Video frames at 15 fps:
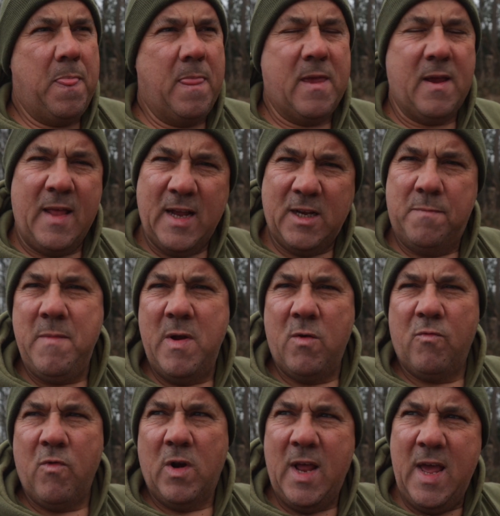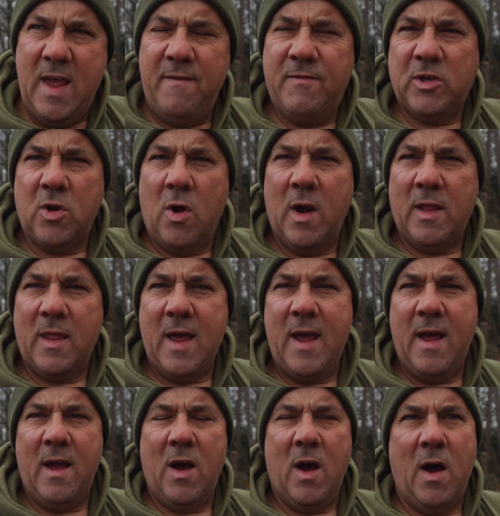So that's middle rod. Either side of
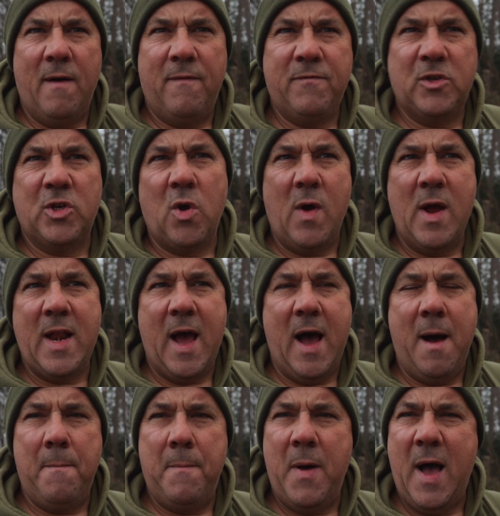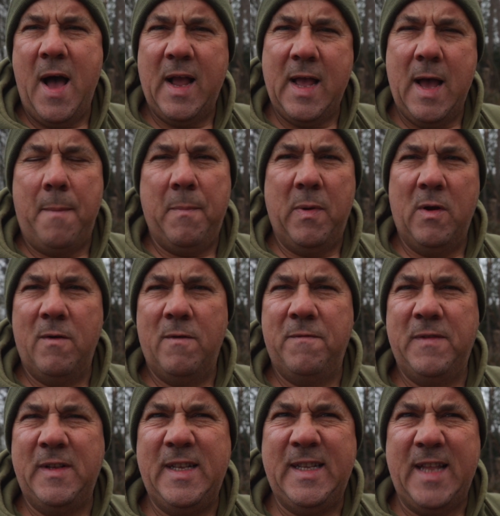that, I've tied up a couple
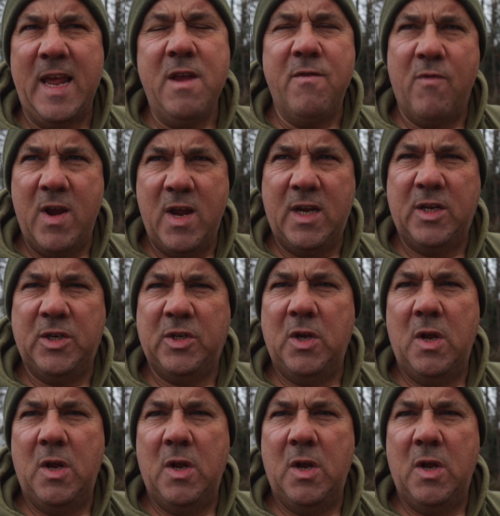of D rigs